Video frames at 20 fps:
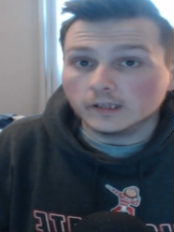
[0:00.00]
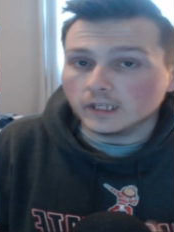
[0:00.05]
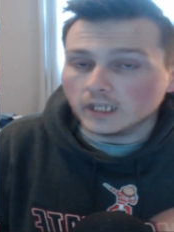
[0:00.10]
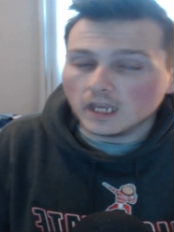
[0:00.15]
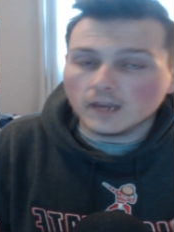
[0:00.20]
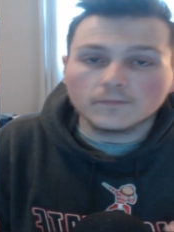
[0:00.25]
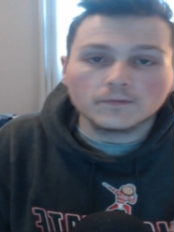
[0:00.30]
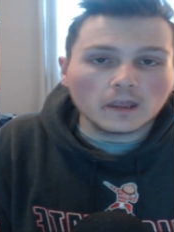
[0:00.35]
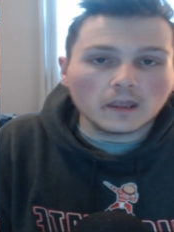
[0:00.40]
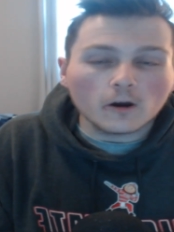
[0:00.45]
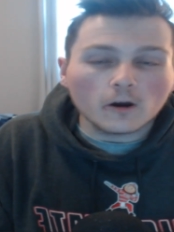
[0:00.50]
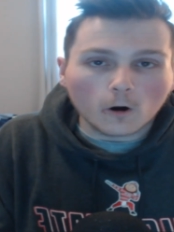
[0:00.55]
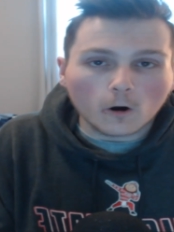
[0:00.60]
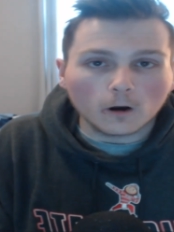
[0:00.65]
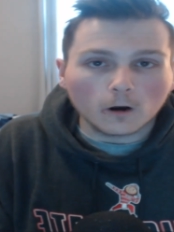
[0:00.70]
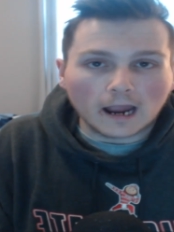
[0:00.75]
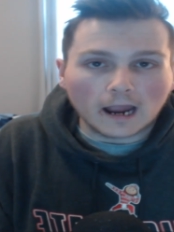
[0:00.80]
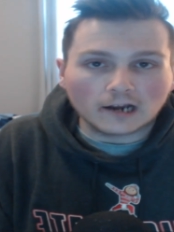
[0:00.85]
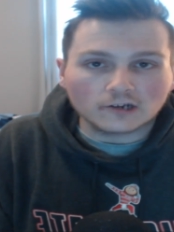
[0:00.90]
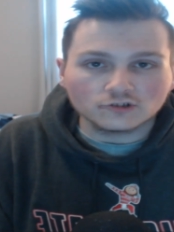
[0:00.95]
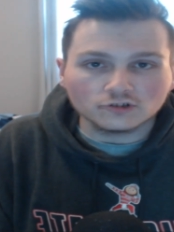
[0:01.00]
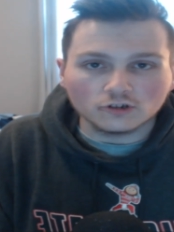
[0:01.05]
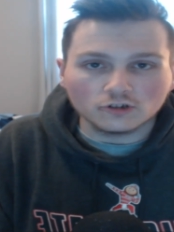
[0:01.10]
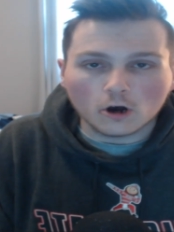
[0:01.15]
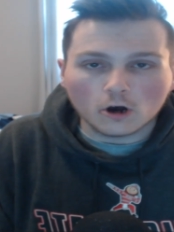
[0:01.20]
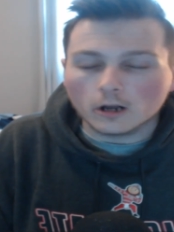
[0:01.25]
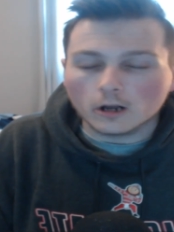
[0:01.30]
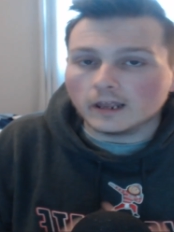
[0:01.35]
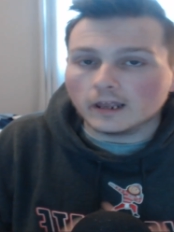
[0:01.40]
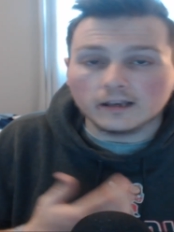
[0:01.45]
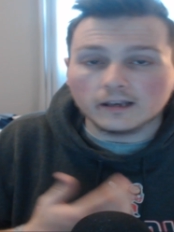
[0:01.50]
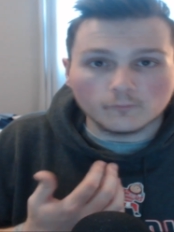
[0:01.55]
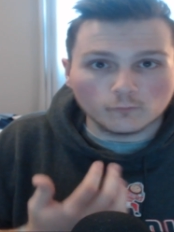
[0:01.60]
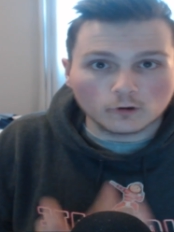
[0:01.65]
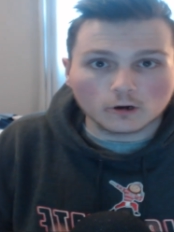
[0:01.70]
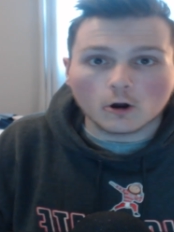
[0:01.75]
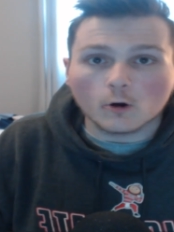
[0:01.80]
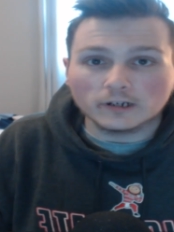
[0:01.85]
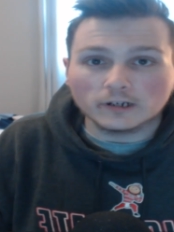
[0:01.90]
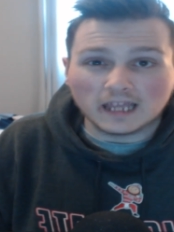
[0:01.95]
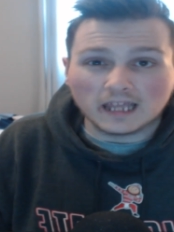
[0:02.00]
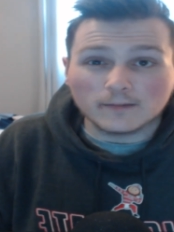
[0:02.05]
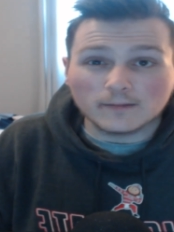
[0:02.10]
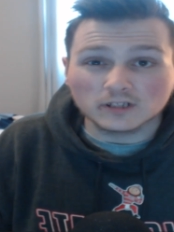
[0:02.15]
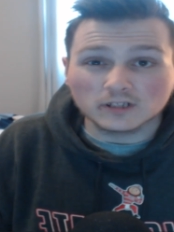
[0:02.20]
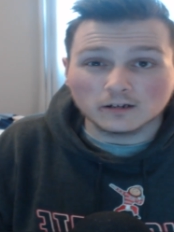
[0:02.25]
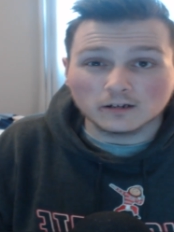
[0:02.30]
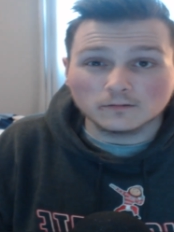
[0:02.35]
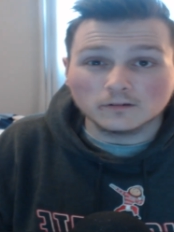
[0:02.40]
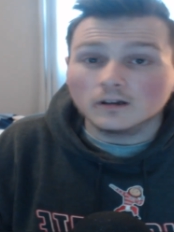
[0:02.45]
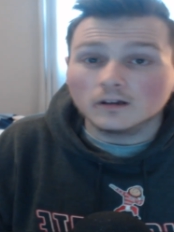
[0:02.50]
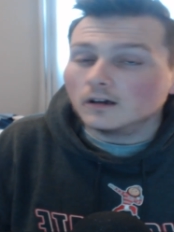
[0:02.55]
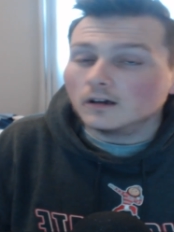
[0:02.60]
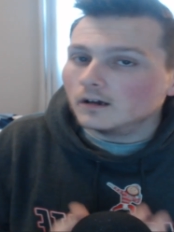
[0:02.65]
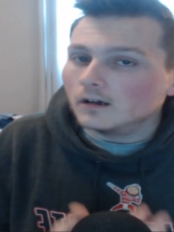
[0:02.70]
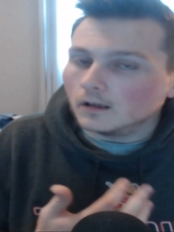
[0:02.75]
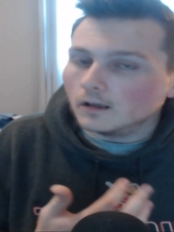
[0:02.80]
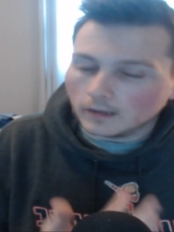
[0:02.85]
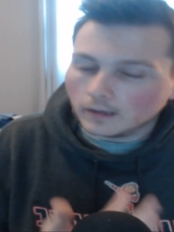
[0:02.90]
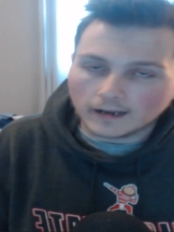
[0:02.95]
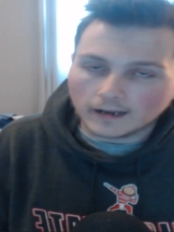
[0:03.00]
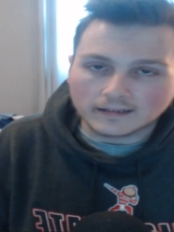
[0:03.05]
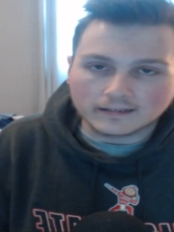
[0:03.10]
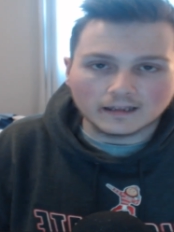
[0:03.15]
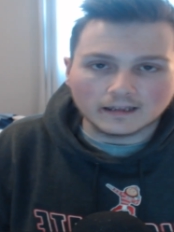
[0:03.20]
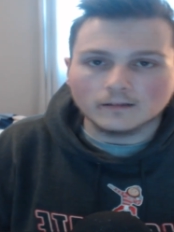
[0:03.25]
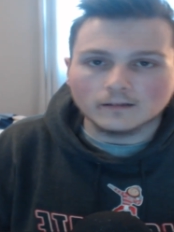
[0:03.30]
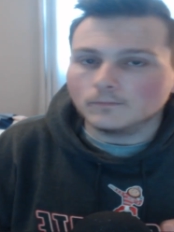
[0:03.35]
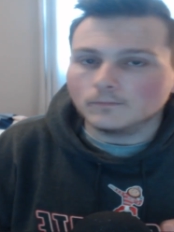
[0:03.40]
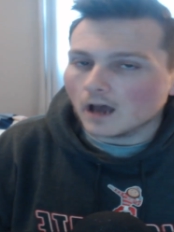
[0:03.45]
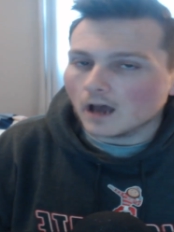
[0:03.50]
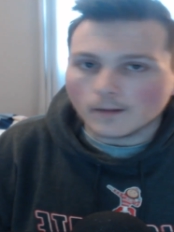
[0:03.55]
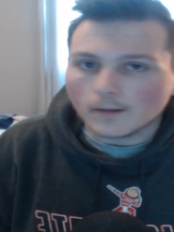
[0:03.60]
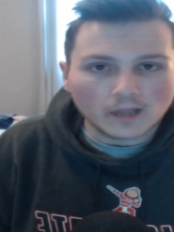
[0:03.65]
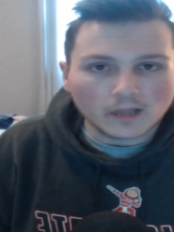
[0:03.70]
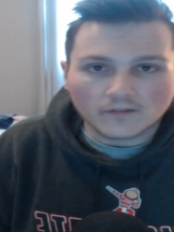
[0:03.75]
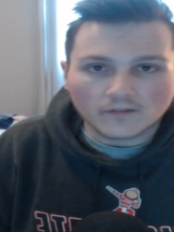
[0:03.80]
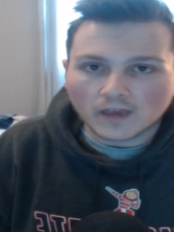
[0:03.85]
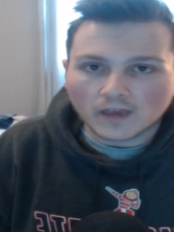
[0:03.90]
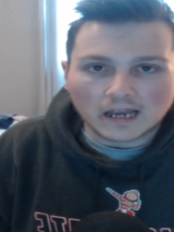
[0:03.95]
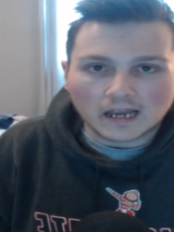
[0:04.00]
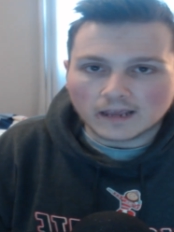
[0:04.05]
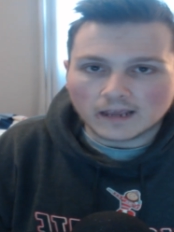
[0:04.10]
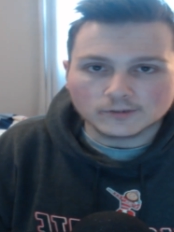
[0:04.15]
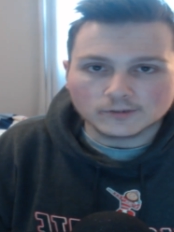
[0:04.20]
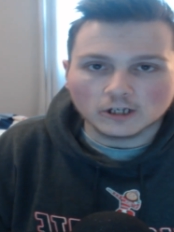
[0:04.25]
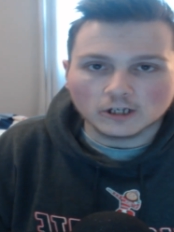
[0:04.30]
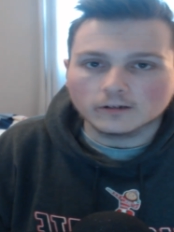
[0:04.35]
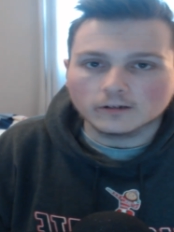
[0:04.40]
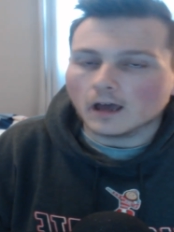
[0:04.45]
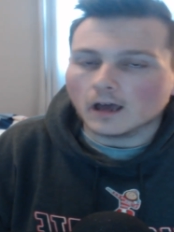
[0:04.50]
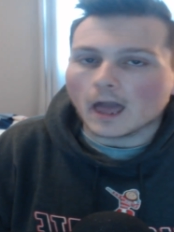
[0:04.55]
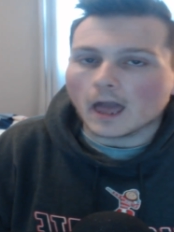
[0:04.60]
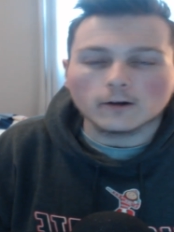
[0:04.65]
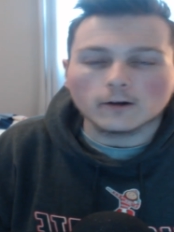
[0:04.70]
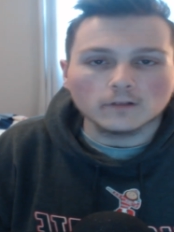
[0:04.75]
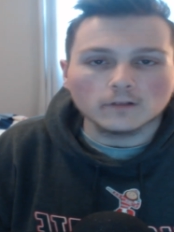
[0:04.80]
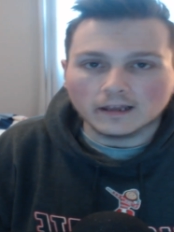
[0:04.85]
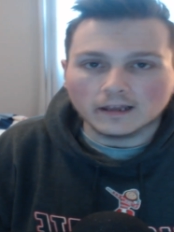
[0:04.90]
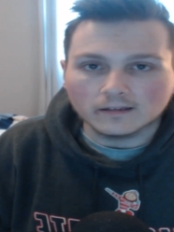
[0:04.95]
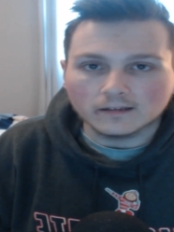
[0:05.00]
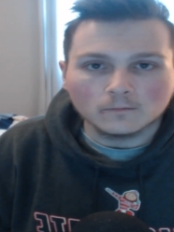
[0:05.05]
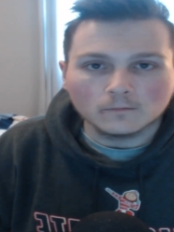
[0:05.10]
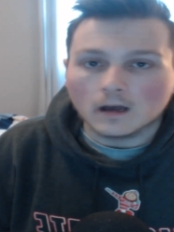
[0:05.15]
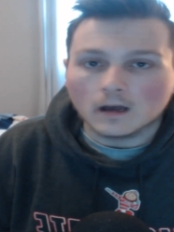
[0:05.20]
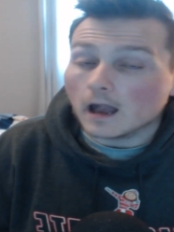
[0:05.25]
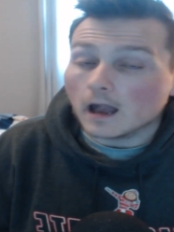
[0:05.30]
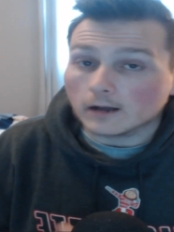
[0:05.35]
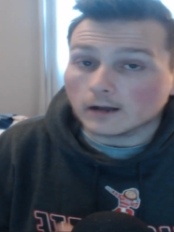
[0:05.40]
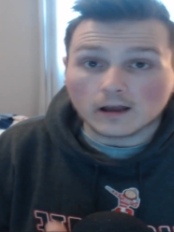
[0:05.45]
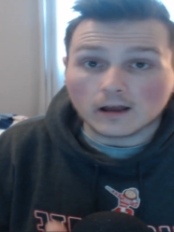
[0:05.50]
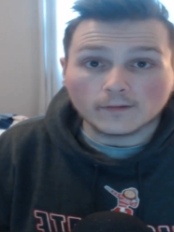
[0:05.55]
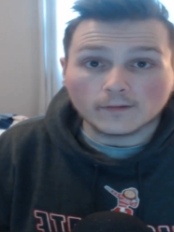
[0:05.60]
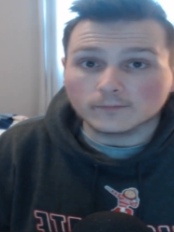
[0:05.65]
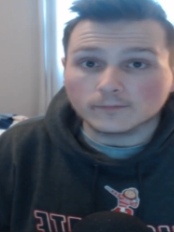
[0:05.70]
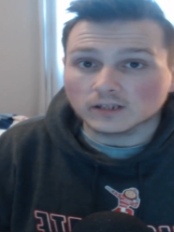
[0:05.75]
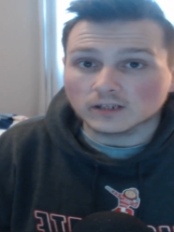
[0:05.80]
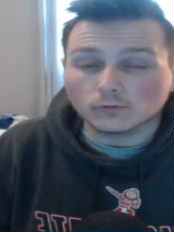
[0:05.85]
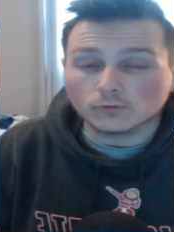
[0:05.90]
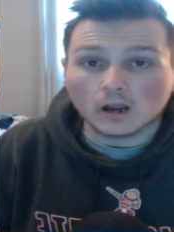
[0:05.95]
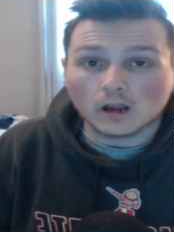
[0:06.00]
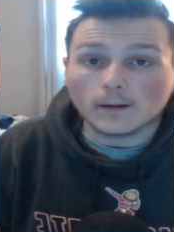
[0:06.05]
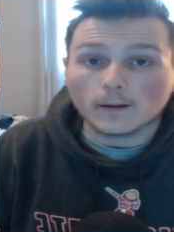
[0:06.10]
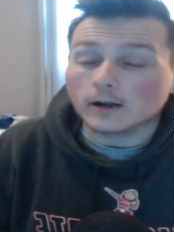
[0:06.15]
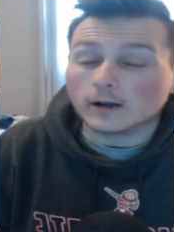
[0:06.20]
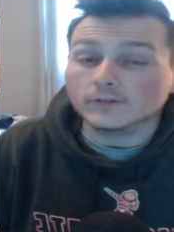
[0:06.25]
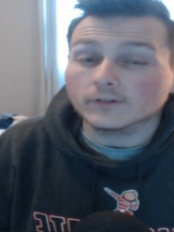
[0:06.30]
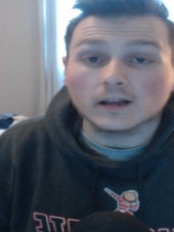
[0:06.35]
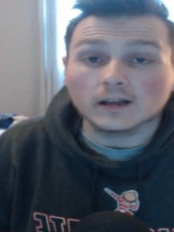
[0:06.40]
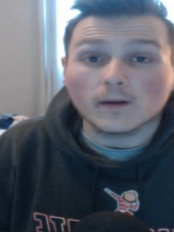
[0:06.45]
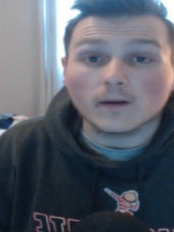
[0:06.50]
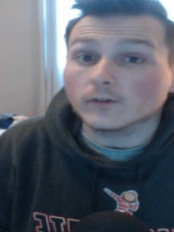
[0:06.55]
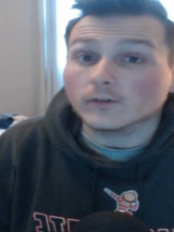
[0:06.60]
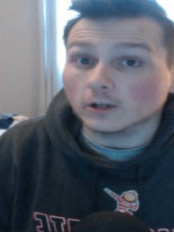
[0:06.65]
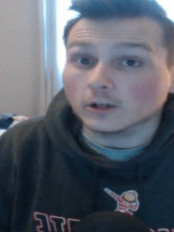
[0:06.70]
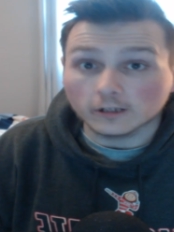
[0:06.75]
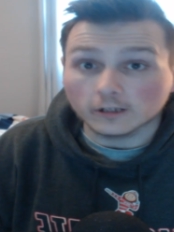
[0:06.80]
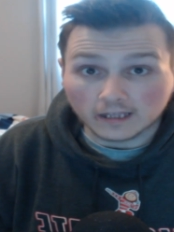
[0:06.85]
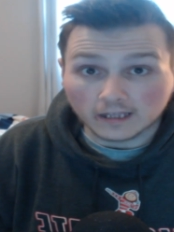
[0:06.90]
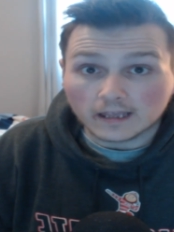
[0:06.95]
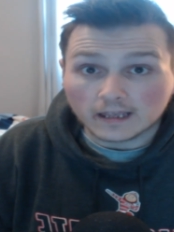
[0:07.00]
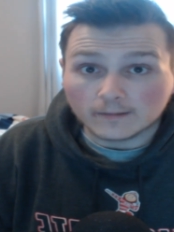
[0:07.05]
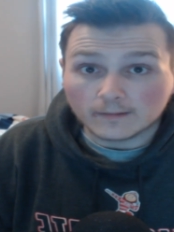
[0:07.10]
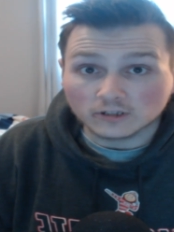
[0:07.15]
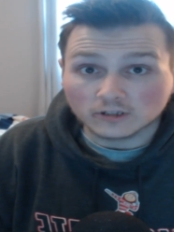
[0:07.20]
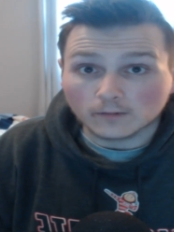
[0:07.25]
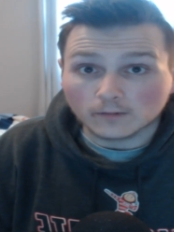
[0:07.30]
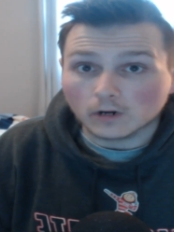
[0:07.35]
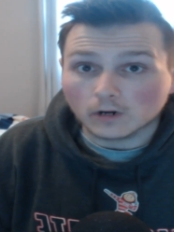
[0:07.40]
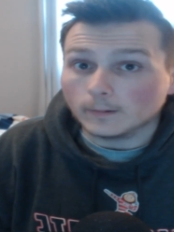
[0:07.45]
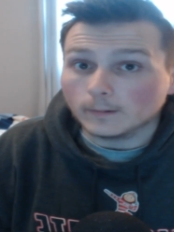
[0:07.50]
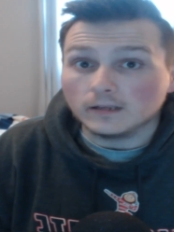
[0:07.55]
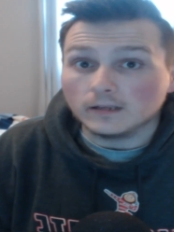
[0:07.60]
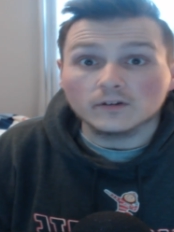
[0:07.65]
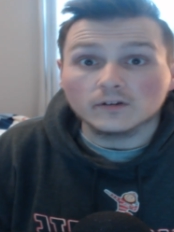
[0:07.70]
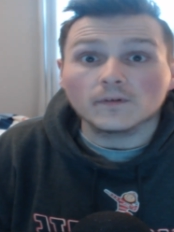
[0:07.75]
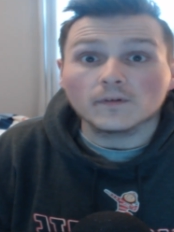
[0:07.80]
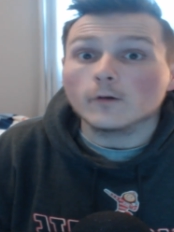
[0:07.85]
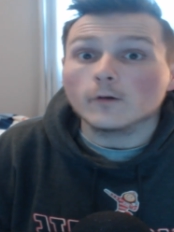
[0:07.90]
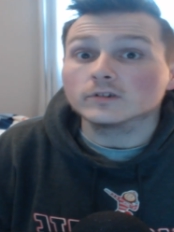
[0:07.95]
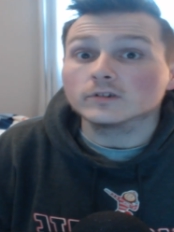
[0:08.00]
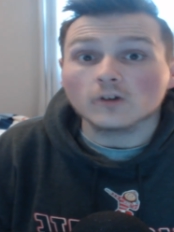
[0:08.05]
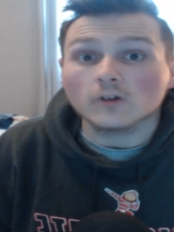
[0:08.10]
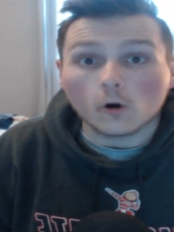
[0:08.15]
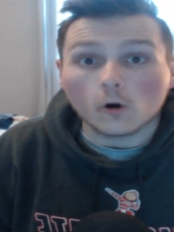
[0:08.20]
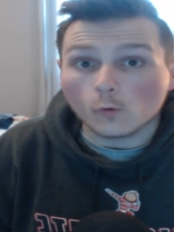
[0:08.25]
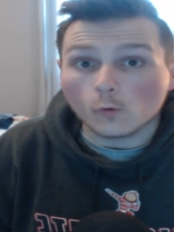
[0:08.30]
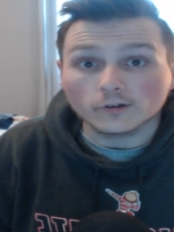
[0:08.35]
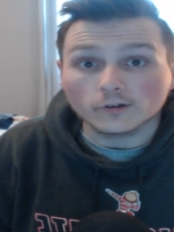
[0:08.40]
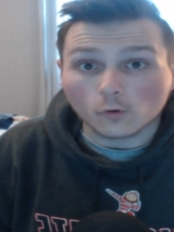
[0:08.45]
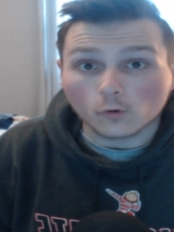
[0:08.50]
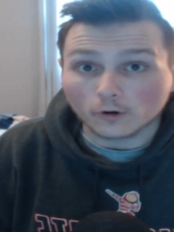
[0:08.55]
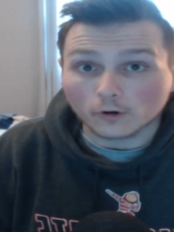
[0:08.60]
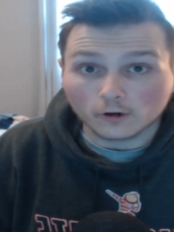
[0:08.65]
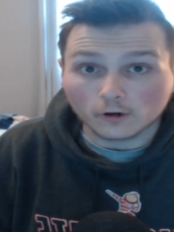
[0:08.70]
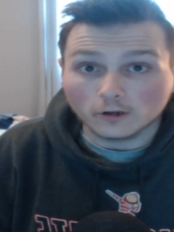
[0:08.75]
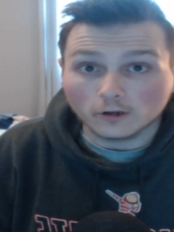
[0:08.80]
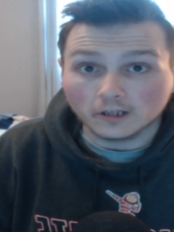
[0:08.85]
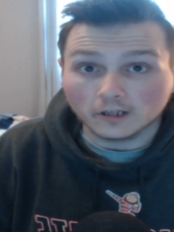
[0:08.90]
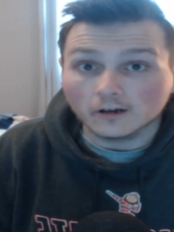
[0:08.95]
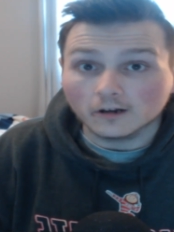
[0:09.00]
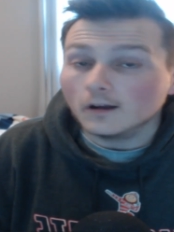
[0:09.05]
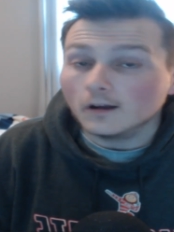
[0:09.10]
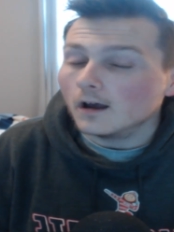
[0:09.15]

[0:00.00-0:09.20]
If they are actually gone and we're going to Amazon like I said, I'm not a fan of Amazon. I don't like it. I don't have Amazon Prime. I don't think I'm ever going to get Amazon Prime, even if I was always ordering on there.